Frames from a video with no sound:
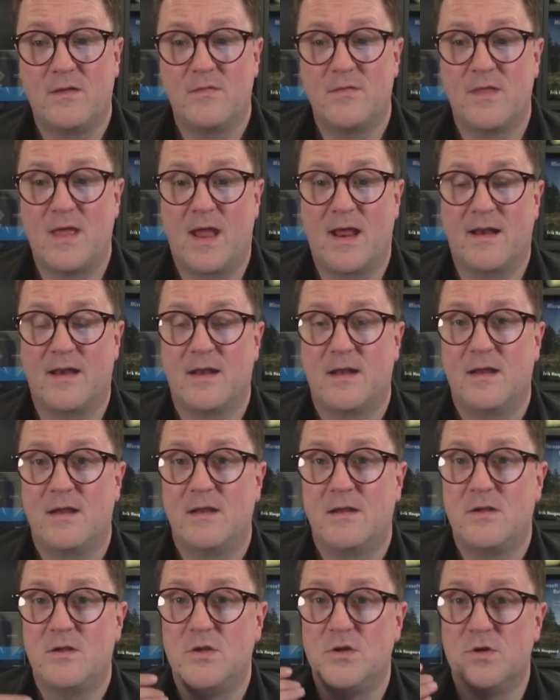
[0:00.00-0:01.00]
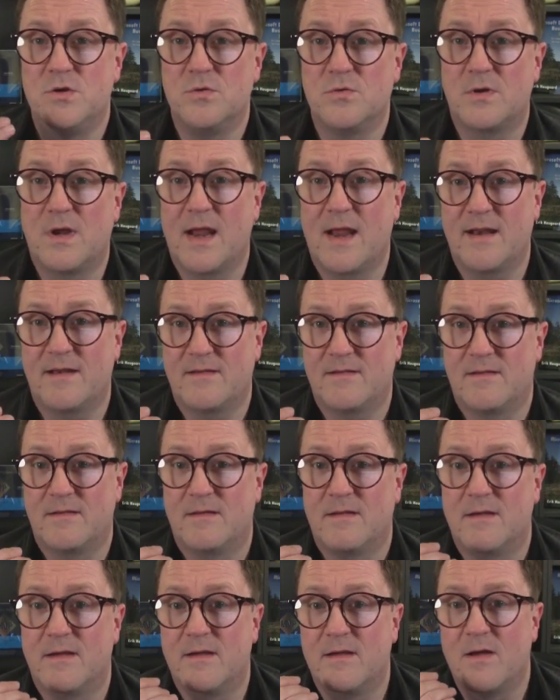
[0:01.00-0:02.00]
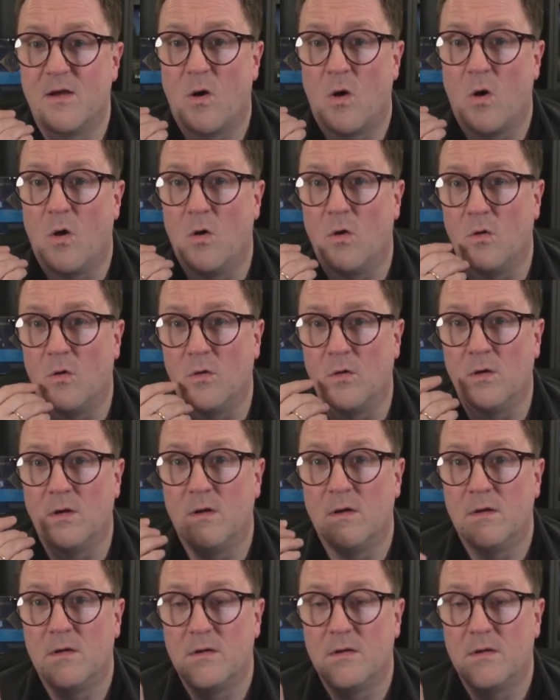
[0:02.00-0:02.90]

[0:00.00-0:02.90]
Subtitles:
that you get all